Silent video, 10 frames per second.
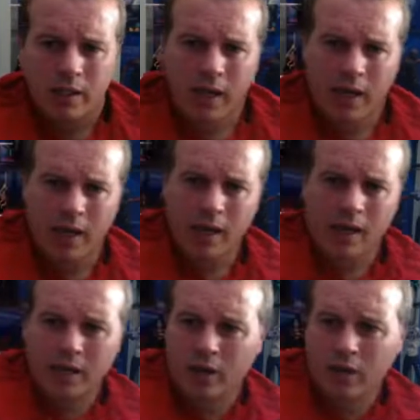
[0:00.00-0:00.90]

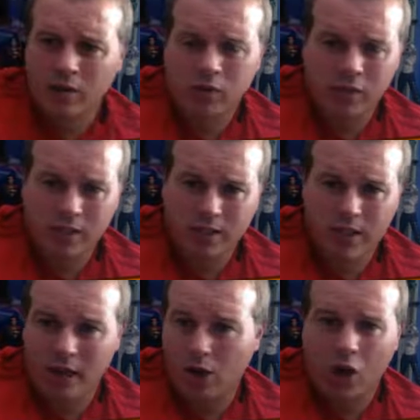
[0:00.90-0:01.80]
And then all of a sudden they
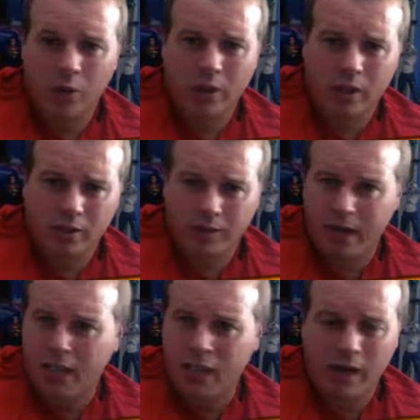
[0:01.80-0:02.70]
start lobbing on
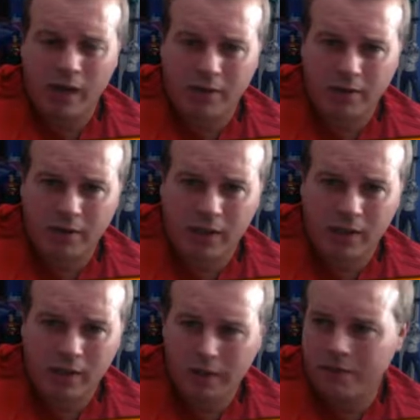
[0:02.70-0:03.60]
defender after
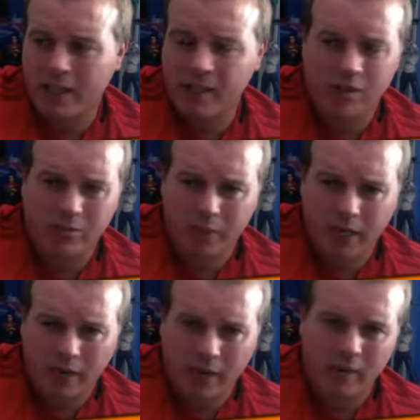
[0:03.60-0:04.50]
defender and defensive
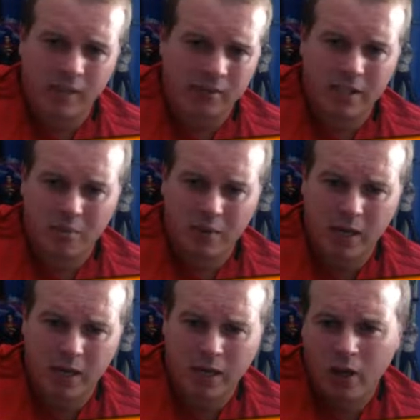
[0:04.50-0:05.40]
player after defensive player,